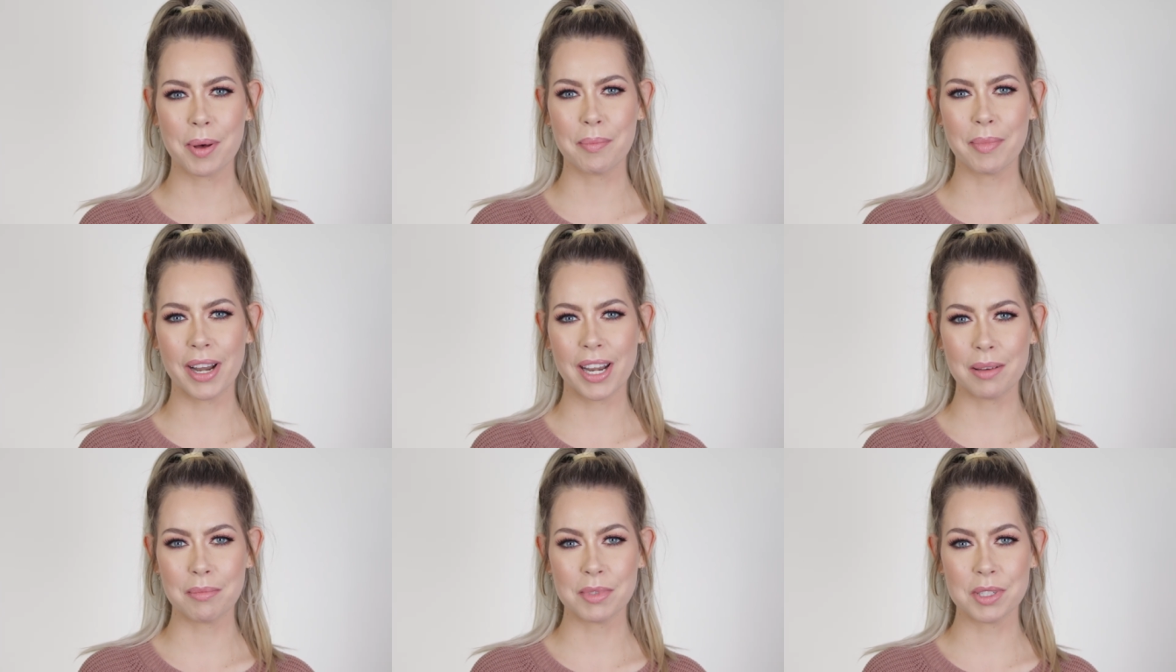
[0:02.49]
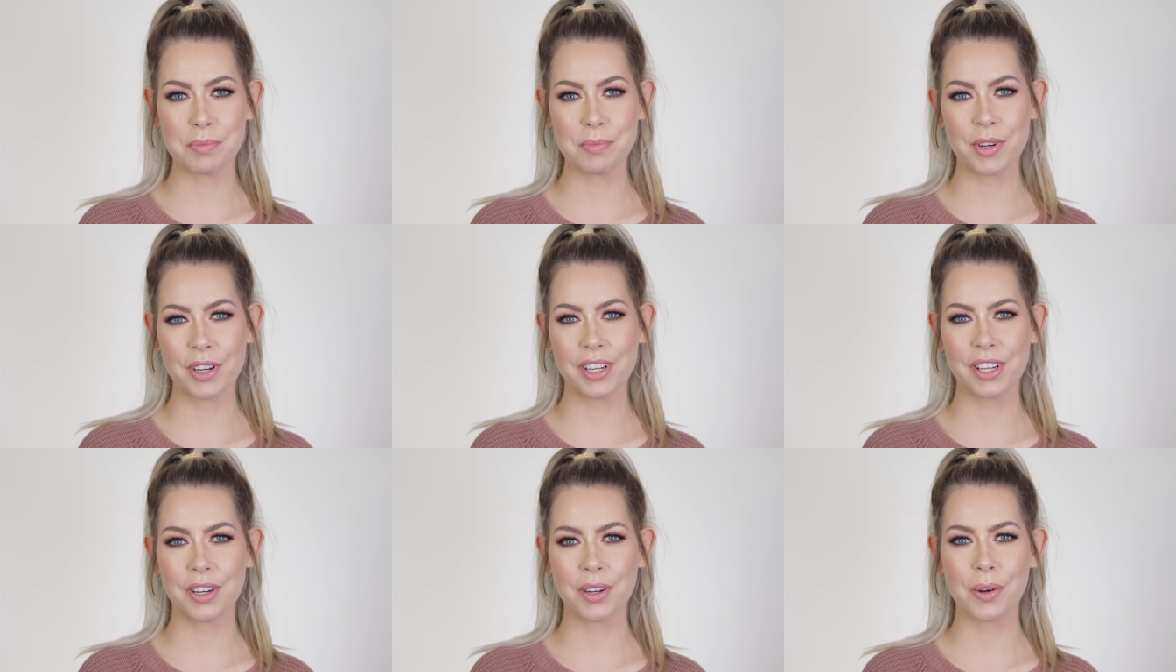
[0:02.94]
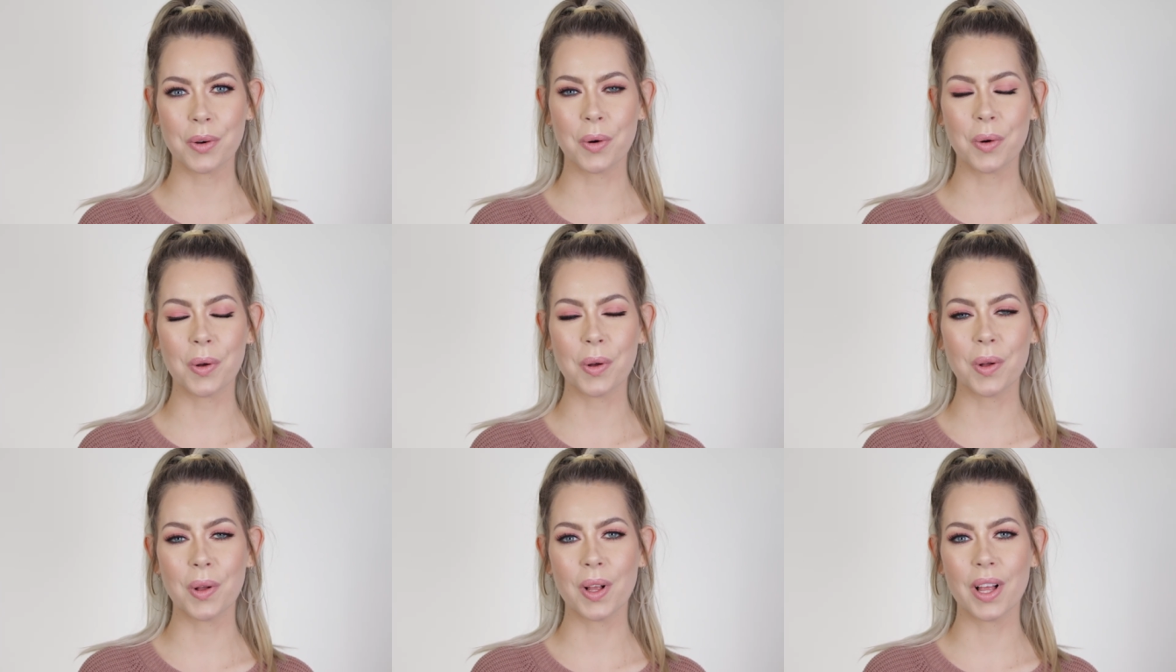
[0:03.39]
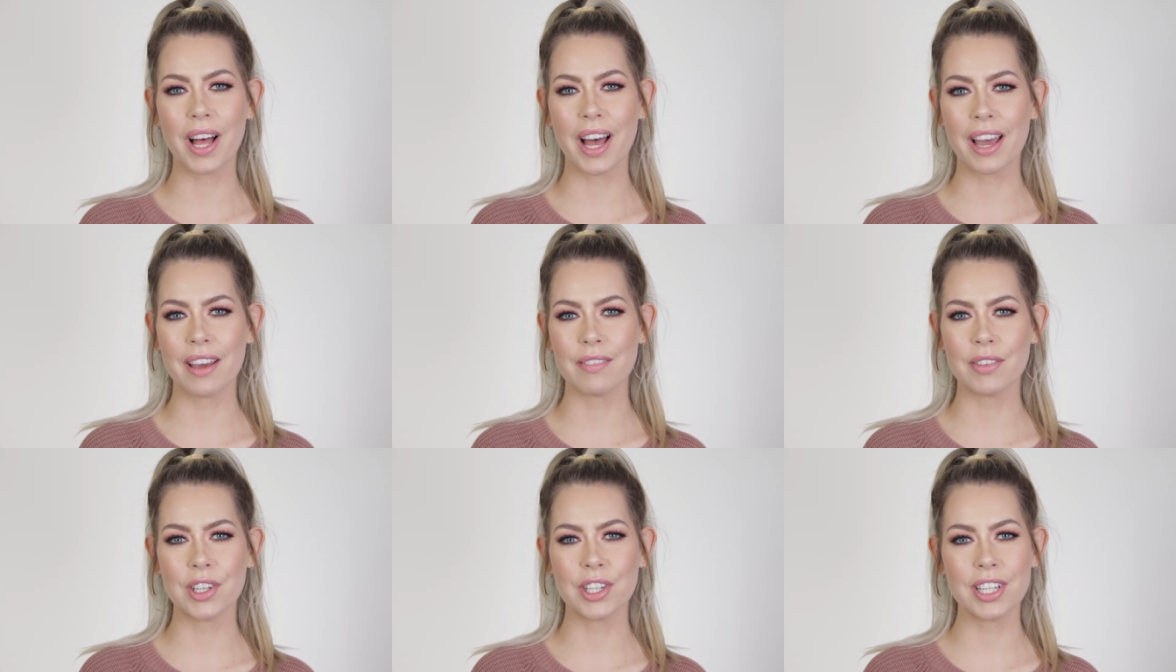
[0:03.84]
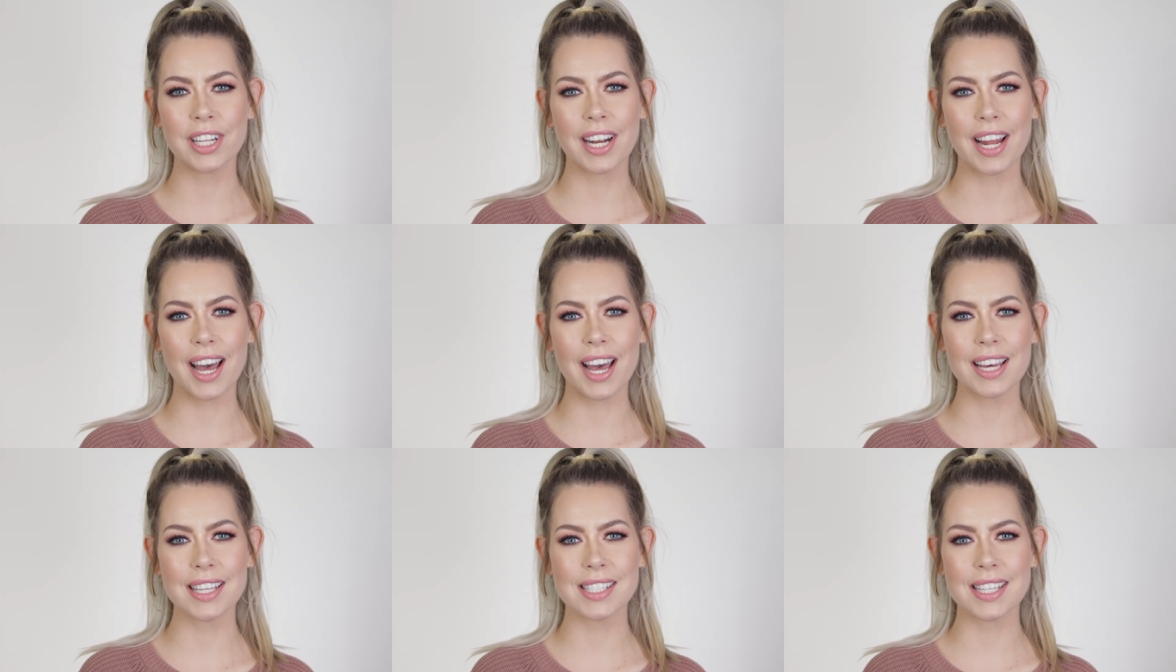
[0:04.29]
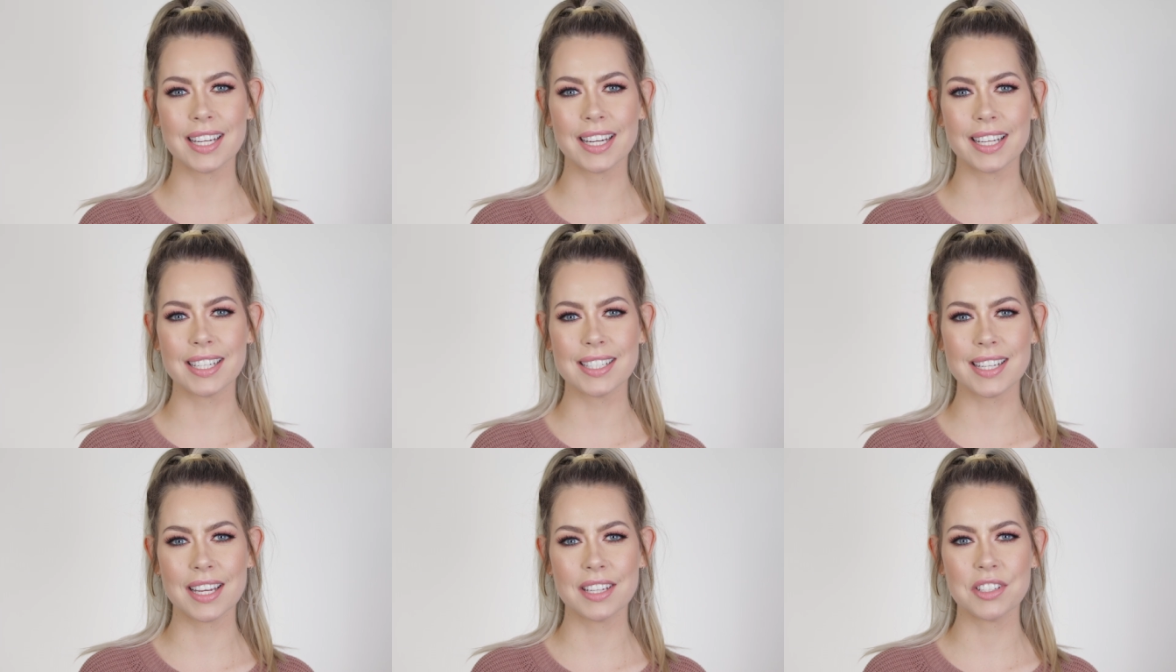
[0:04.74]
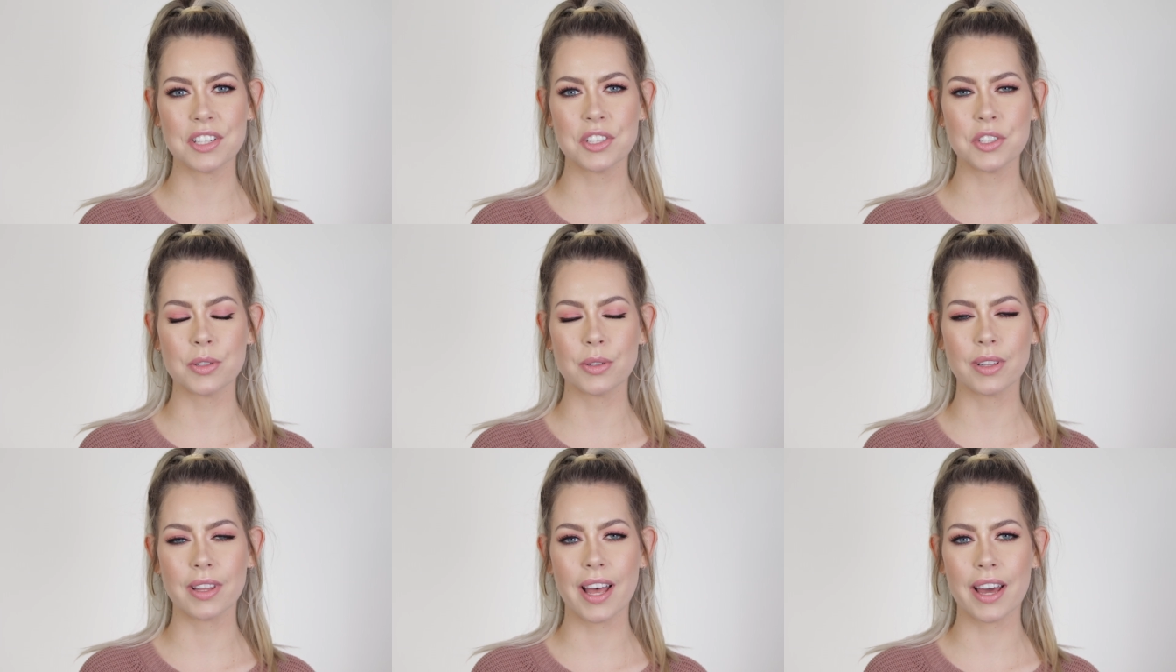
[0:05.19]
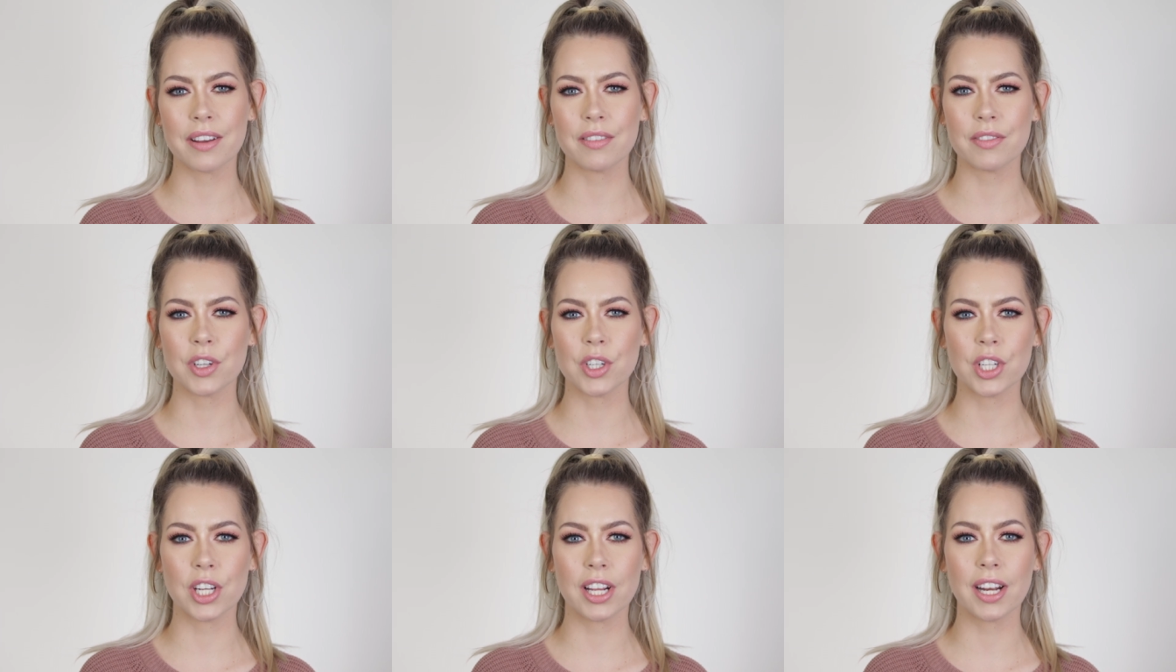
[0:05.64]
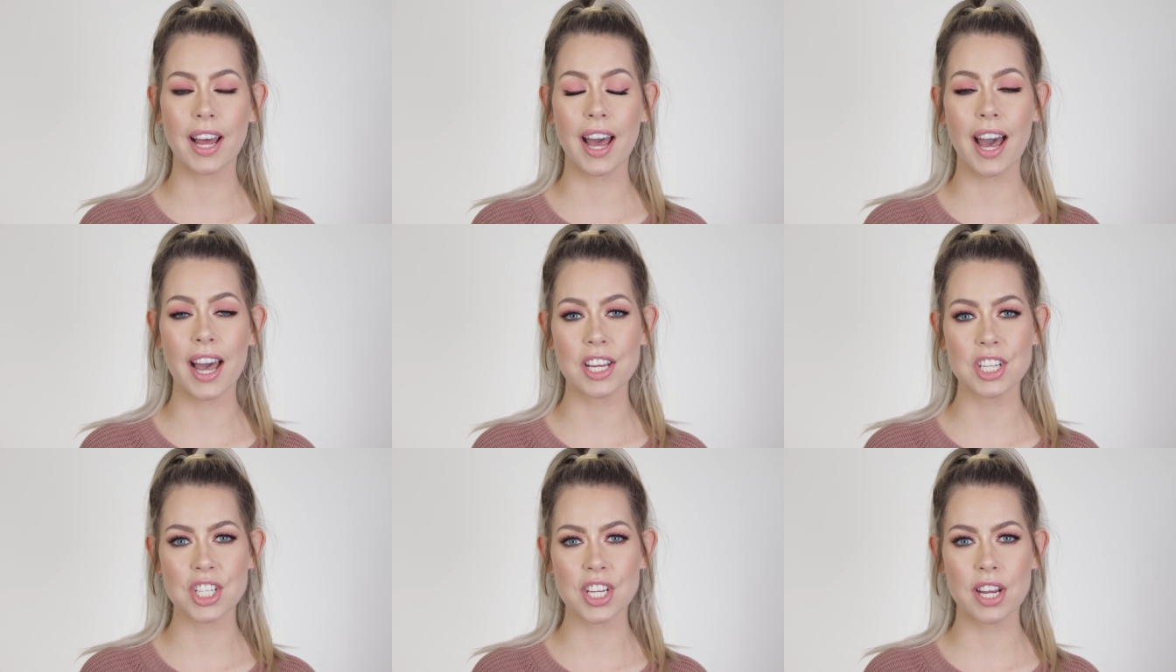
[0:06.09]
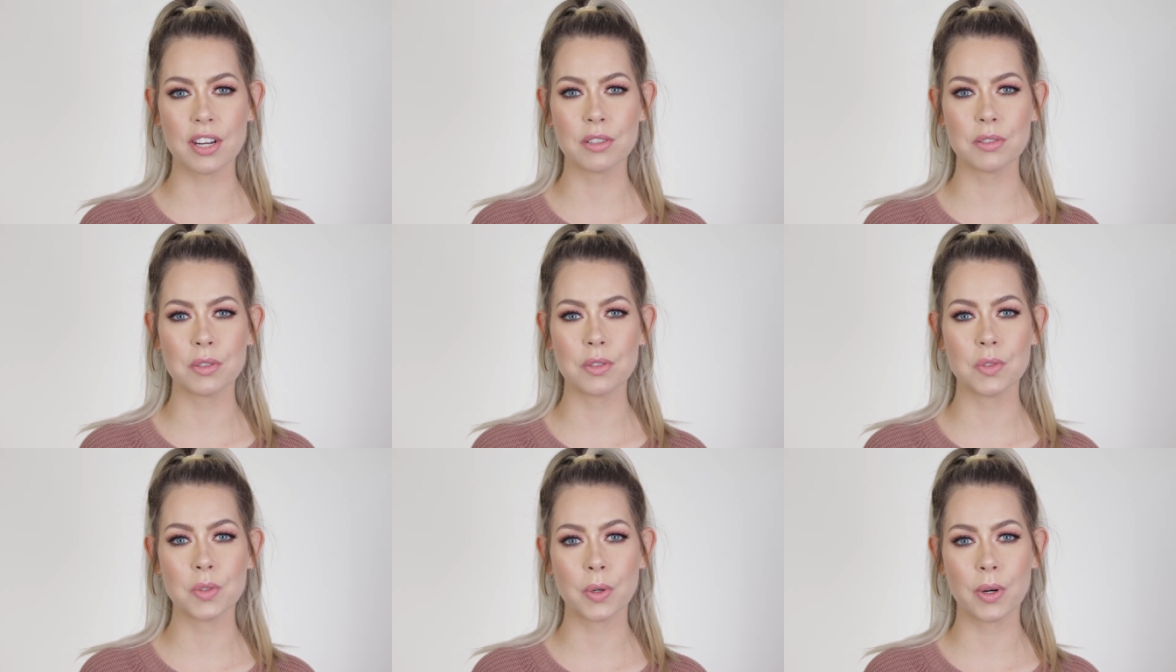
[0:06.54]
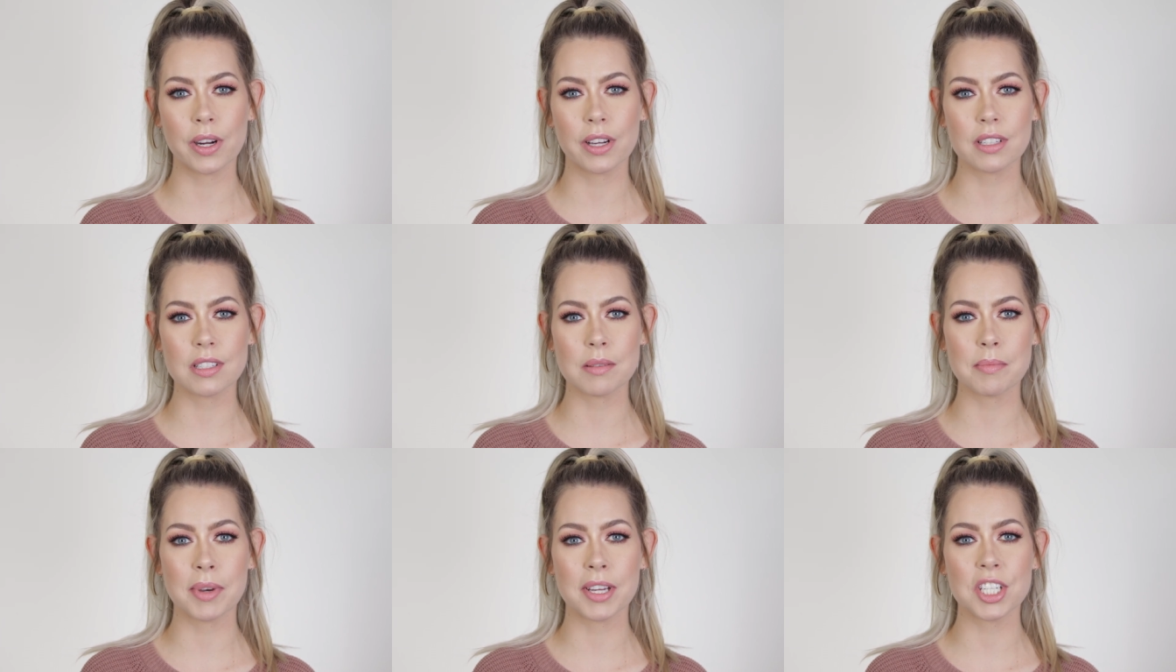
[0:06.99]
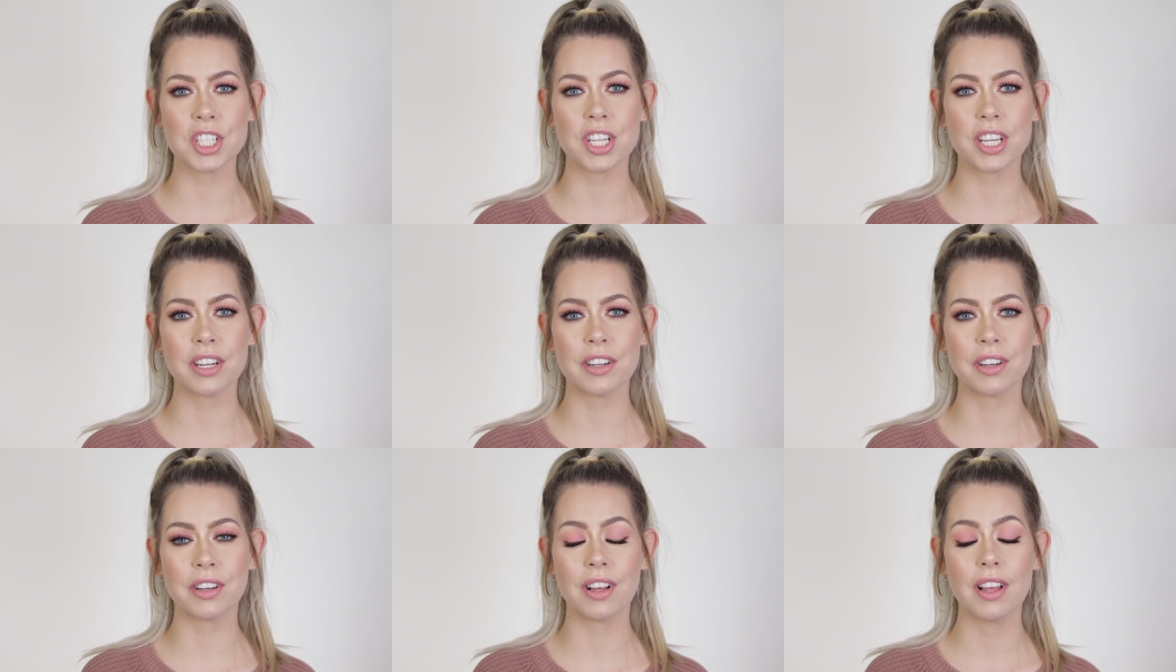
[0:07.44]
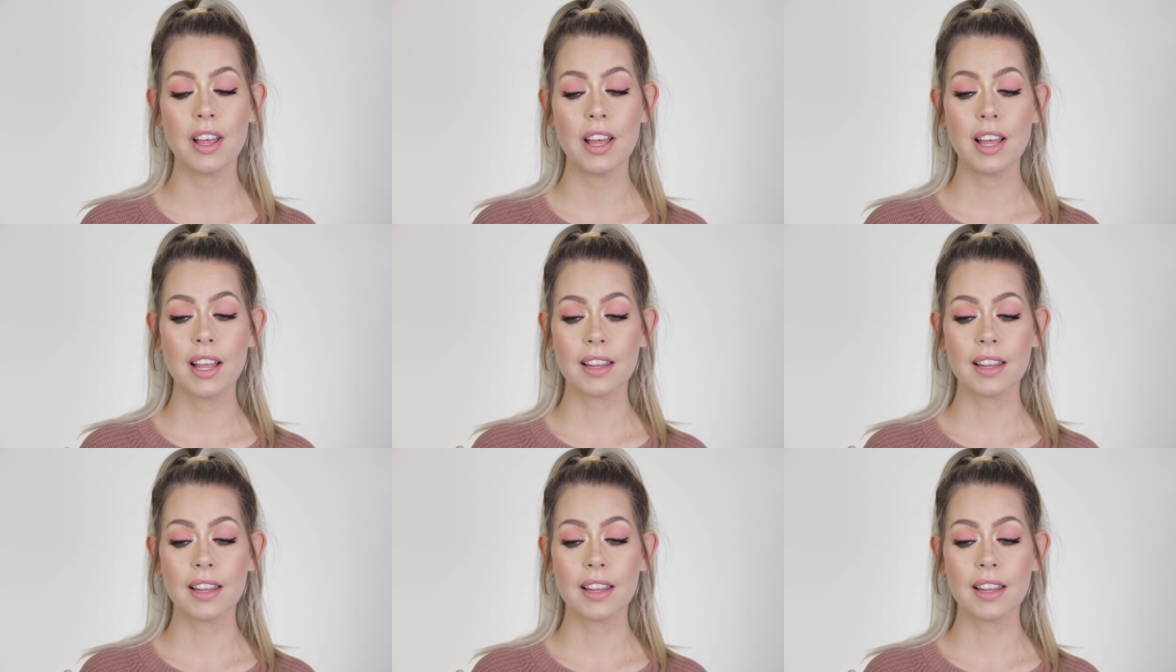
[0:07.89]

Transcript: My name is Brittany Nicole. I have hooded eyes and I tend to do a lot of hooded eyeshadow tutorials on my channel,